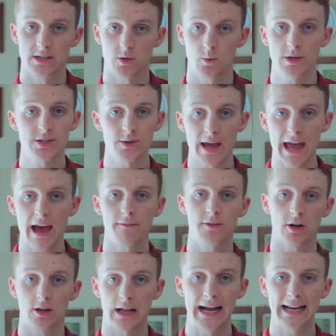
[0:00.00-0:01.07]
So once you have
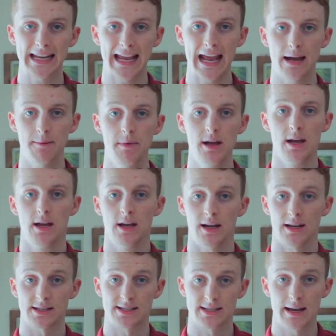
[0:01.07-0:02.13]
your Glidecam
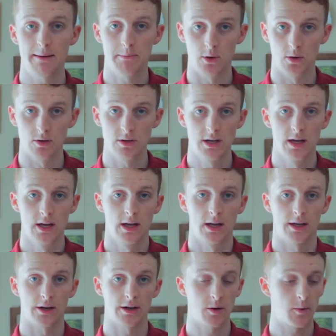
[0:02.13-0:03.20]
assembled,
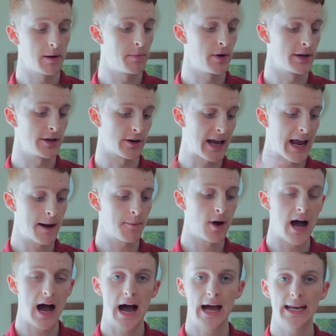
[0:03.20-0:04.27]
you're going to want to put your camera
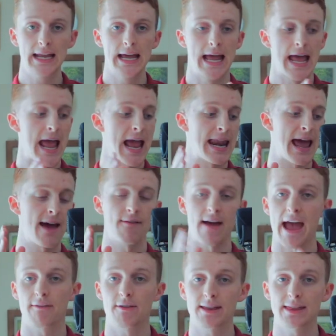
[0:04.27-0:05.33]
on and have
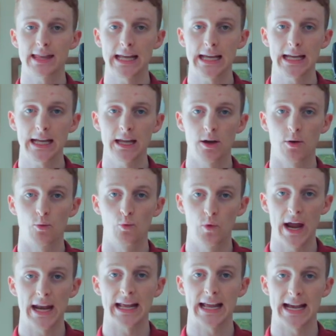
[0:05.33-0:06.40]
everything
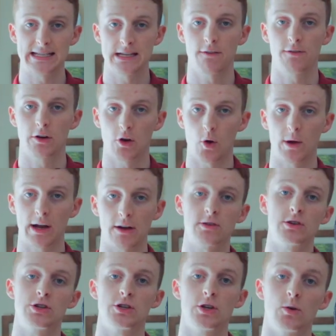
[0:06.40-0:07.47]
ready as if you're going out
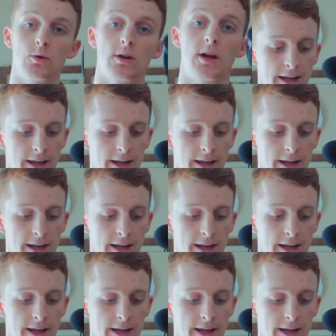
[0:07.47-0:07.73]
to shoot.